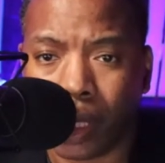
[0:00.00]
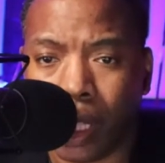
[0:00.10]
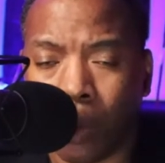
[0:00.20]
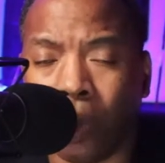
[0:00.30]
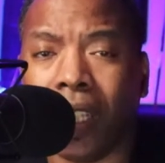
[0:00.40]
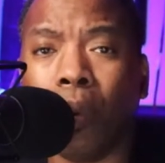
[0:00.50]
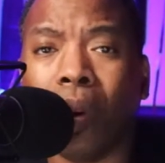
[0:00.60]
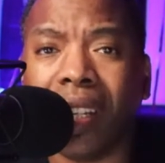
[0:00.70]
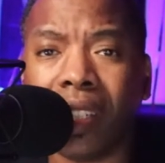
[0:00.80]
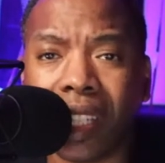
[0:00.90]
when he
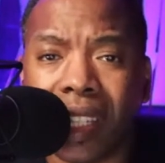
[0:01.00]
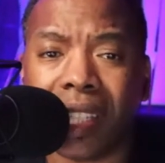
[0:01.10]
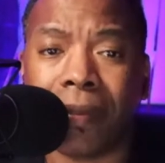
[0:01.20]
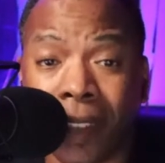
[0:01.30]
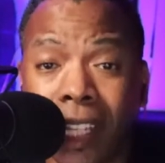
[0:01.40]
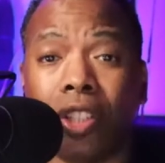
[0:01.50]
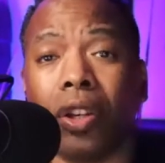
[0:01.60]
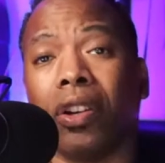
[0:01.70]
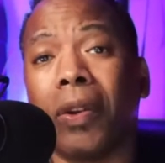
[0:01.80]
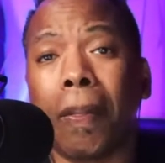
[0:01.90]
went into this
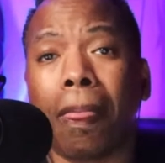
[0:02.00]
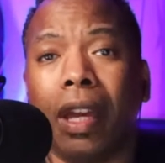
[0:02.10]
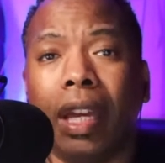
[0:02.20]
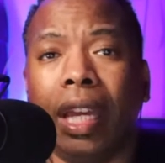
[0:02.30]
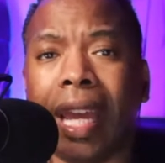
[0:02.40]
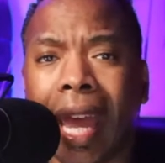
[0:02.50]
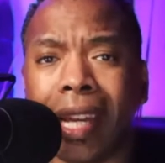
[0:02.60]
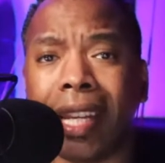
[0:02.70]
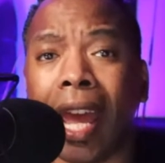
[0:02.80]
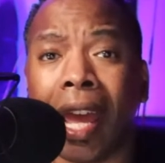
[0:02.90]
venture, he had
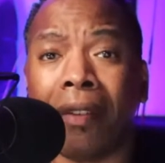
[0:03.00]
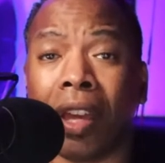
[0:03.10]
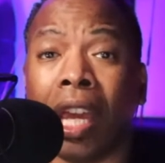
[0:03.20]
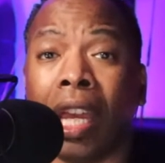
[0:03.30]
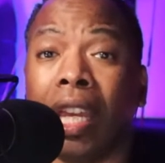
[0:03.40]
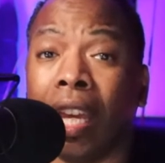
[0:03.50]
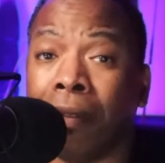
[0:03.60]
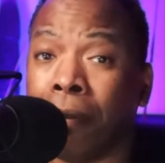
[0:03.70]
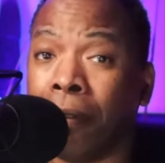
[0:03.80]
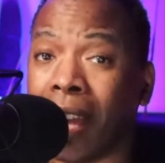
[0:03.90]
to have a
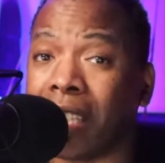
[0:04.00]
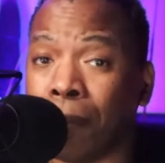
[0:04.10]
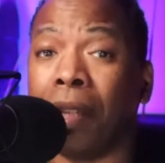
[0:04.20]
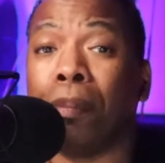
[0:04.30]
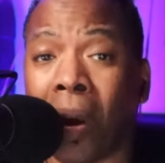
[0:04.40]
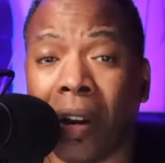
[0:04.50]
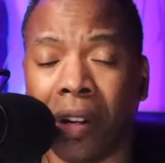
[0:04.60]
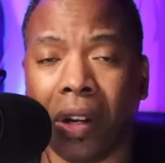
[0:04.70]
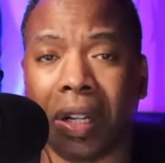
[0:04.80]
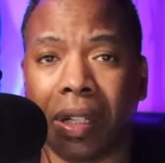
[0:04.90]
investment
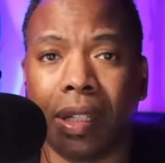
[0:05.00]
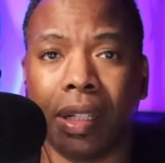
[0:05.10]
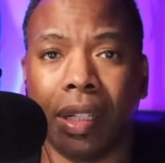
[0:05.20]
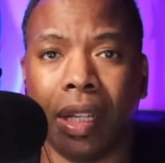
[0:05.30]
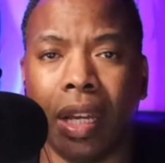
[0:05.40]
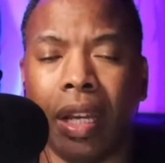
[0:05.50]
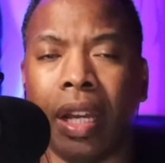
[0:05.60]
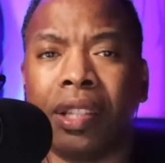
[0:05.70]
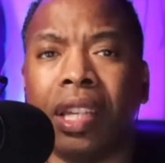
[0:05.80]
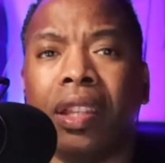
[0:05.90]
partner. And
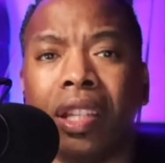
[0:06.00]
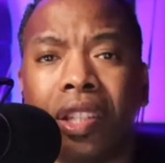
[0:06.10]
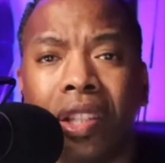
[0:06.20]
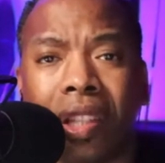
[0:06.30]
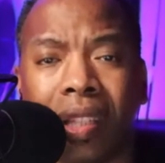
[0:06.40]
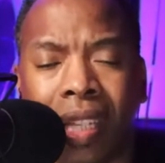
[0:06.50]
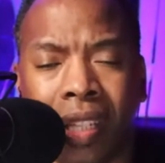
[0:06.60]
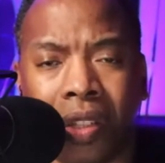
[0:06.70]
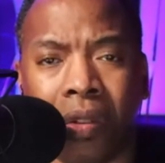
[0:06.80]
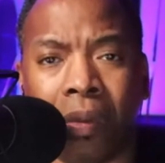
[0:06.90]
see, this is the
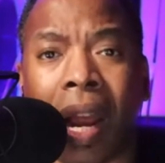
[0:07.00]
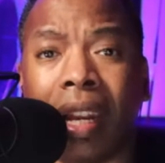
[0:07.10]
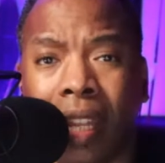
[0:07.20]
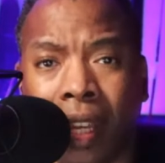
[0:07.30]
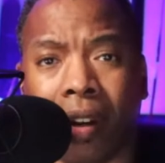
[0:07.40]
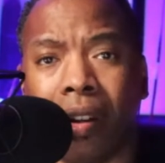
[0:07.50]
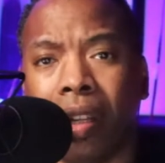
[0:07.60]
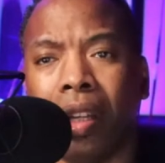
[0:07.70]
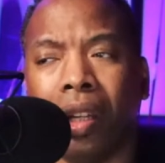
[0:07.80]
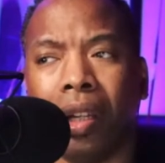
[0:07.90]
issue right here.
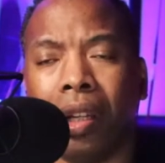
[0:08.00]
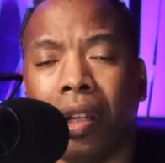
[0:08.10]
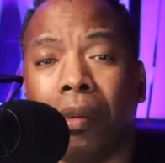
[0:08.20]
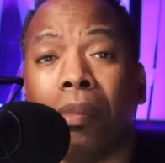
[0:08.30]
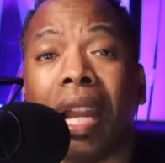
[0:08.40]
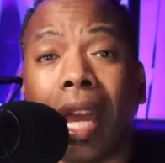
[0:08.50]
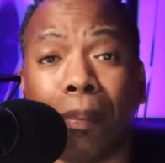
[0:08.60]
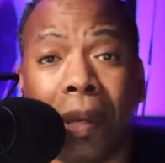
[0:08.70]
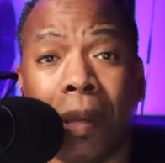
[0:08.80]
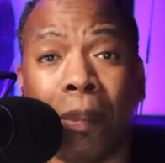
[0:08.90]
Black
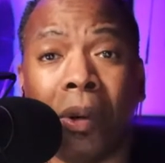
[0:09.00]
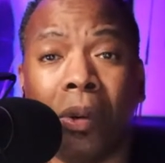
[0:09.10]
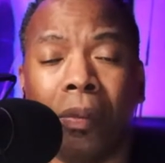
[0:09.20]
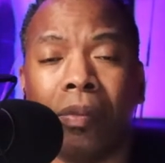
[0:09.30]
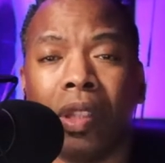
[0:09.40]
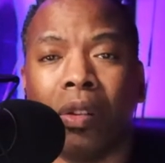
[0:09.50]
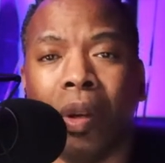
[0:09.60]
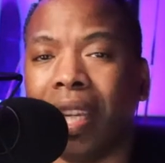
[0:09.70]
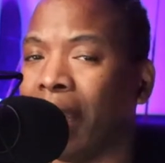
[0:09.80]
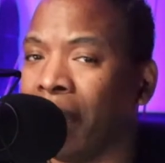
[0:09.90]
people, we
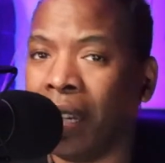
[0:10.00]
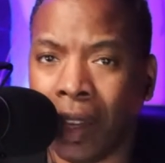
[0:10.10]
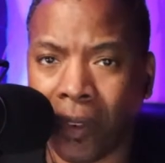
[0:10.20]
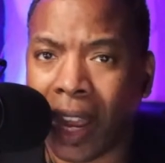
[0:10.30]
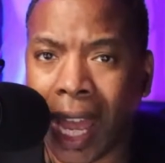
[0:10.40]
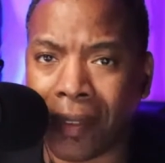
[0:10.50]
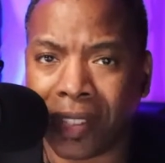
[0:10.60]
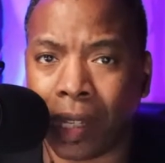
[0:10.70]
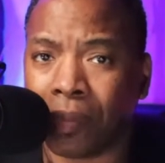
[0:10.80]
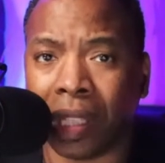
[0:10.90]
can never have
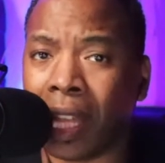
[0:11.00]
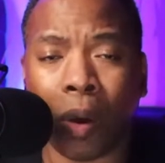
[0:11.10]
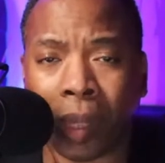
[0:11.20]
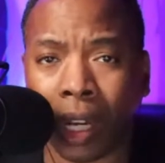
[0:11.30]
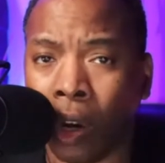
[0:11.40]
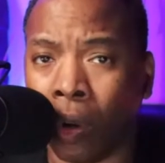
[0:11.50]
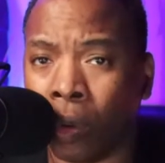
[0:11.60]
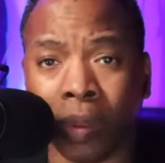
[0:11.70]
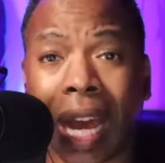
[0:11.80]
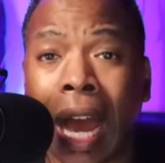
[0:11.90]
something that we
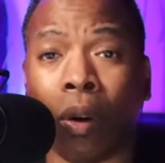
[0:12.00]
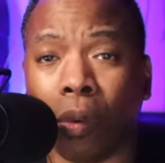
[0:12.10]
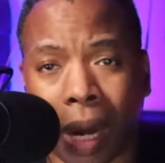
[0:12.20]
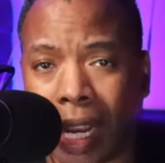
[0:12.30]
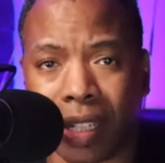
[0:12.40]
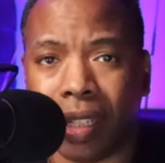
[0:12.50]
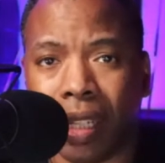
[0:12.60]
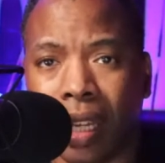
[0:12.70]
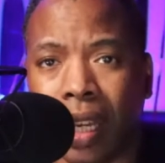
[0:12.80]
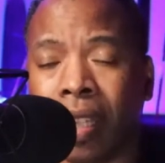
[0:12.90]
own outright.
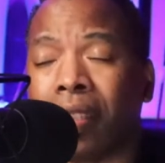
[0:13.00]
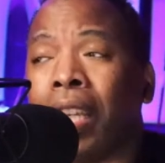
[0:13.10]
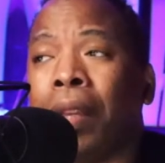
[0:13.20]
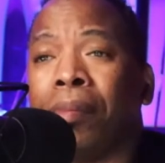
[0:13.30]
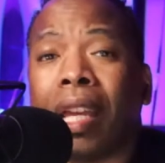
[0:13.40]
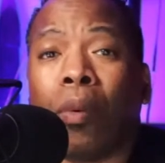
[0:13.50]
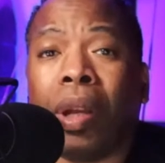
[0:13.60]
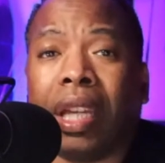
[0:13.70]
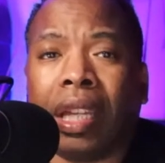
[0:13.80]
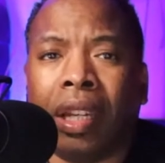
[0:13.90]
It seems that we
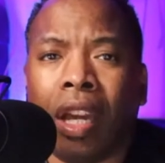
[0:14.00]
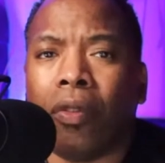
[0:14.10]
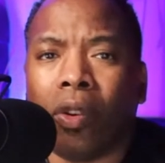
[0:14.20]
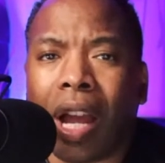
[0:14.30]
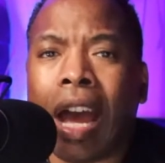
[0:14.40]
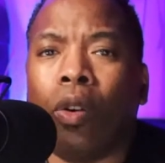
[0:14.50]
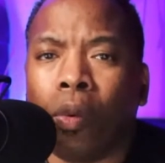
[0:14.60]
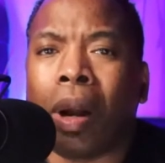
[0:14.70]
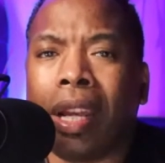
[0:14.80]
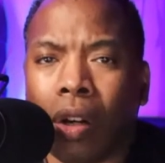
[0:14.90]
can never
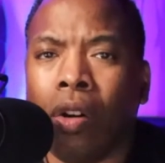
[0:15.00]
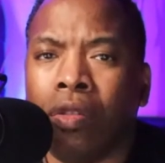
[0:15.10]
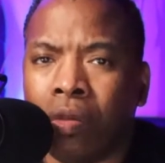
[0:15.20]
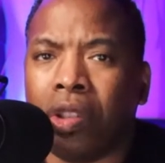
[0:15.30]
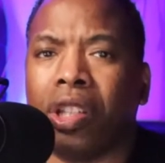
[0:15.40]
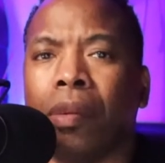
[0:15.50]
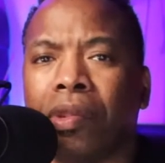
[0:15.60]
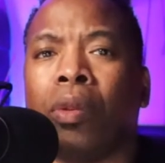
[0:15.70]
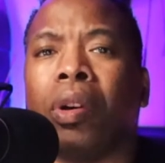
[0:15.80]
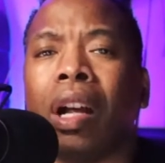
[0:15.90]
outright own
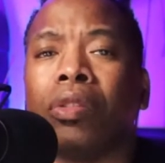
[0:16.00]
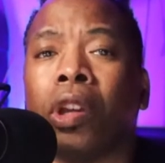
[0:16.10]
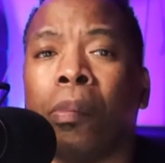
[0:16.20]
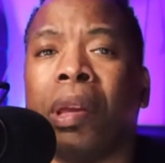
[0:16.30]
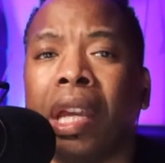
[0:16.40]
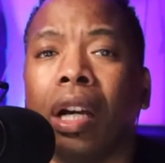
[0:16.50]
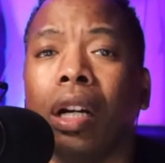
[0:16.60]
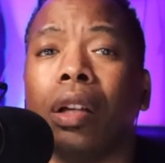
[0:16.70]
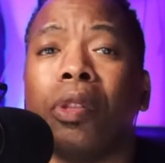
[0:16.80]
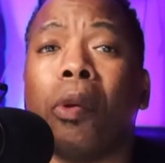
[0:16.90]
something without there being
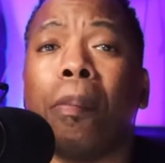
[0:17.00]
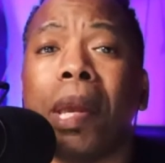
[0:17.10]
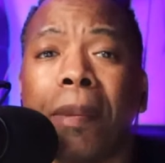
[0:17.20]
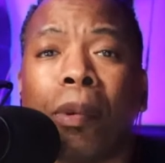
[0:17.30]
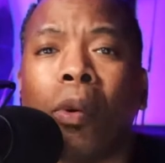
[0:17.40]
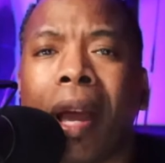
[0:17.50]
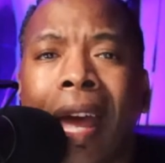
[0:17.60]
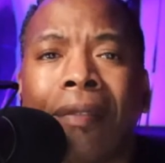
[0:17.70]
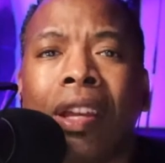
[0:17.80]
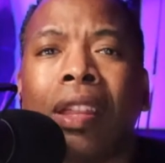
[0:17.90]
other people
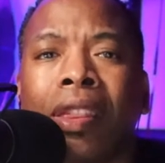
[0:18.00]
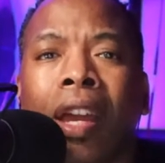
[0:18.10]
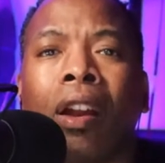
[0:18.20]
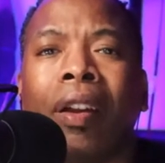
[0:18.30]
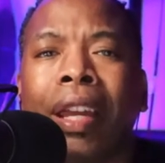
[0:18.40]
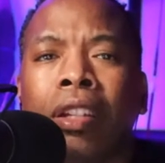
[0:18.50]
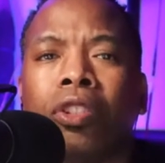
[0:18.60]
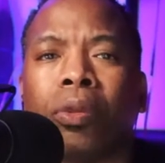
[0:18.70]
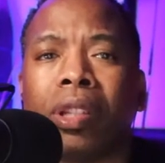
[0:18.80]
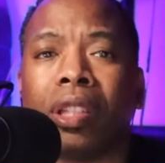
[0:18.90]
having their
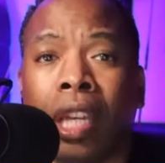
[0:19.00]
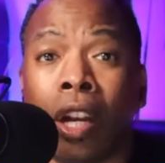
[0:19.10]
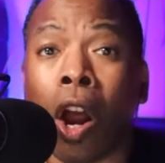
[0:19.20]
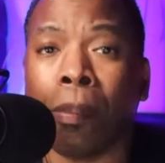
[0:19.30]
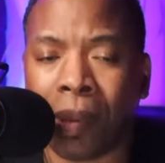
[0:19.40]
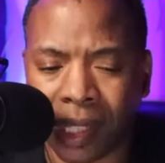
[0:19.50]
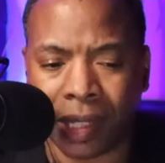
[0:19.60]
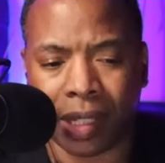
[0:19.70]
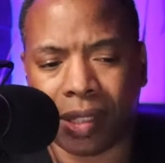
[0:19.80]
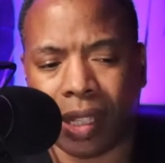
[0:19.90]
interest in our
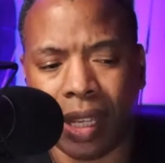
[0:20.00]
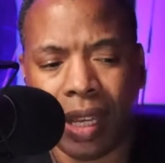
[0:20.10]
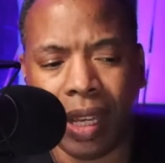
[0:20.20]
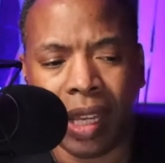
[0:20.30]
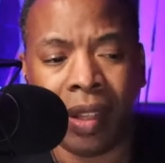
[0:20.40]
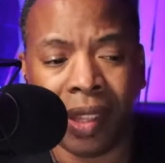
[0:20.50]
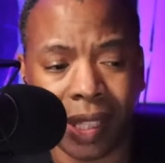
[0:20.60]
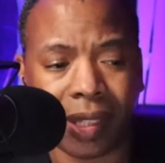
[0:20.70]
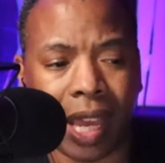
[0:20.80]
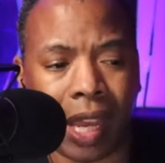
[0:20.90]
business. In
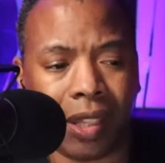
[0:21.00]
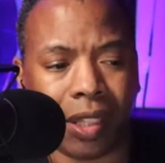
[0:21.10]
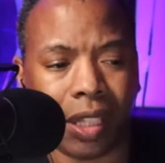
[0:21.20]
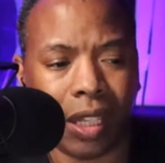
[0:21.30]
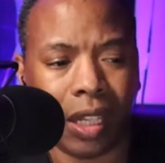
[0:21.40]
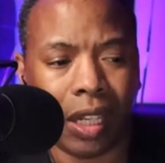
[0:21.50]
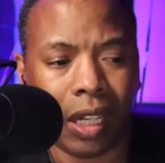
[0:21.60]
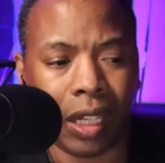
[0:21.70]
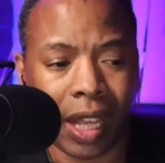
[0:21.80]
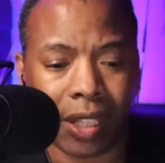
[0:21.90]
this case,
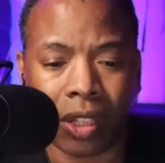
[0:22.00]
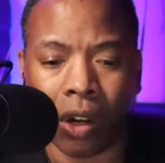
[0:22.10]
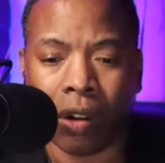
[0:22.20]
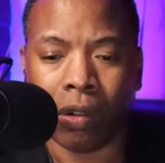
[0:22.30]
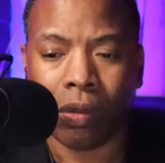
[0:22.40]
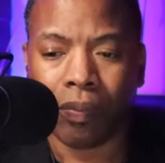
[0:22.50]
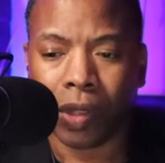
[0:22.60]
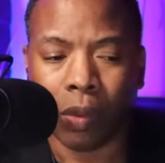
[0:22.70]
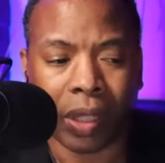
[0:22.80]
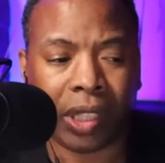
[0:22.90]
let's go
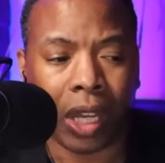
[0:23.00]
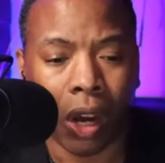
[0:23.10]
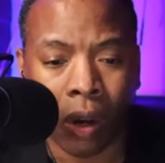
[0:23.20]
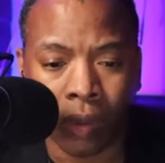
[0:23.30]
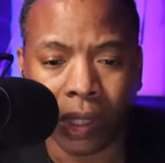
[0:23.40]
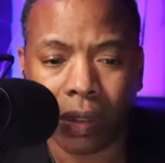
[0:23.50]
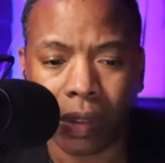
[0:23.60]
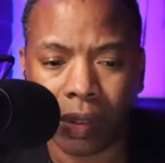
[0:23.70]
with the owner,